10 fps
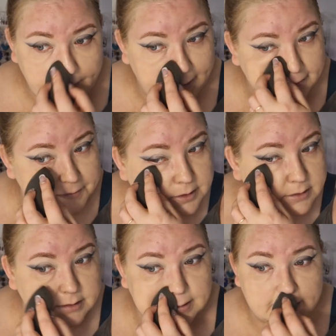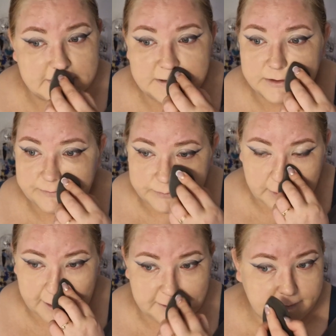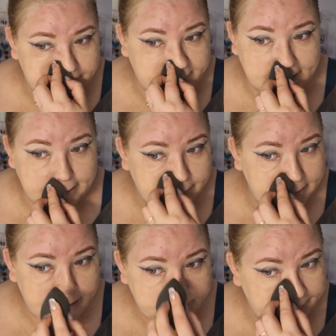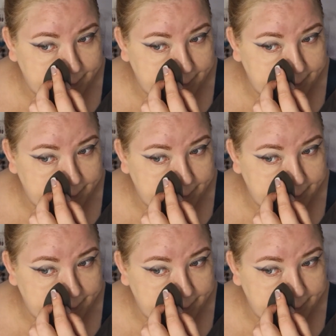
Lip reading: if it starts to kind of fade away.